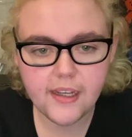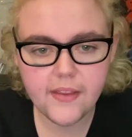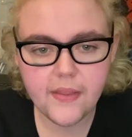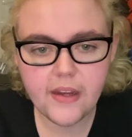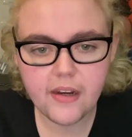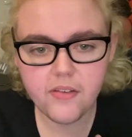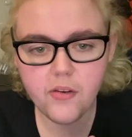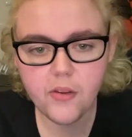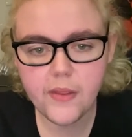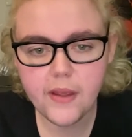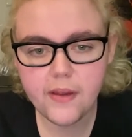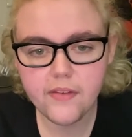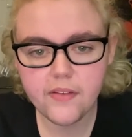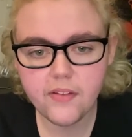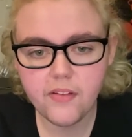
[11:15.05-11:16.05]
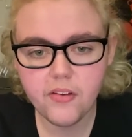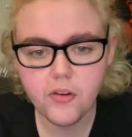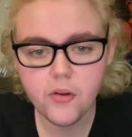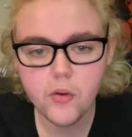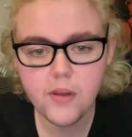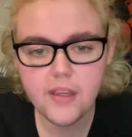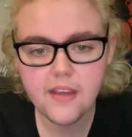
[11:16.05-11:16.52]
and that in
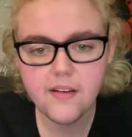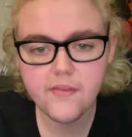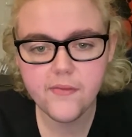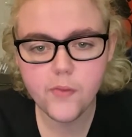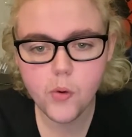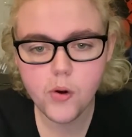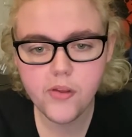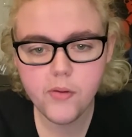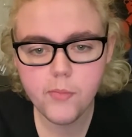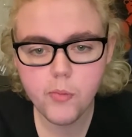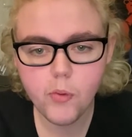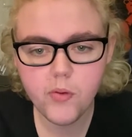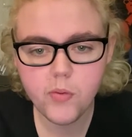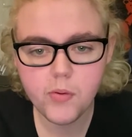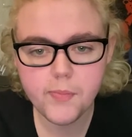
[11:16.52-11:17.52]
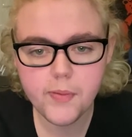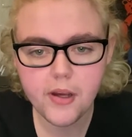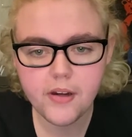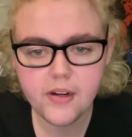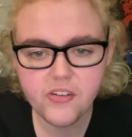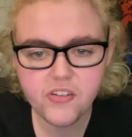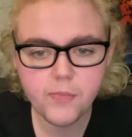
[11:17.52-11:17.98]
2002, he and four other boys were
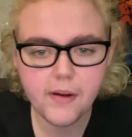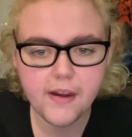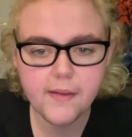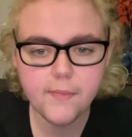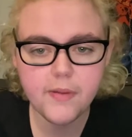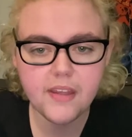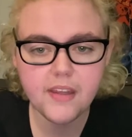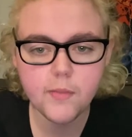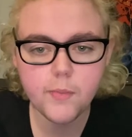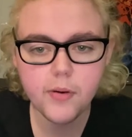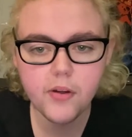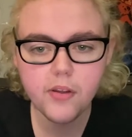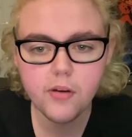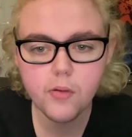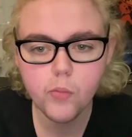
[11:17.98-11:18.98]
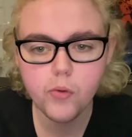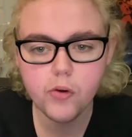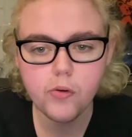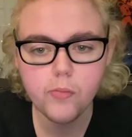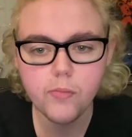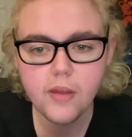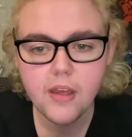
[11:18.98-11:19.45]
punished by being put in a
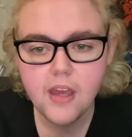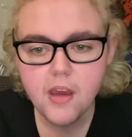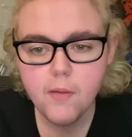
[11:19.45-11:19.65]
room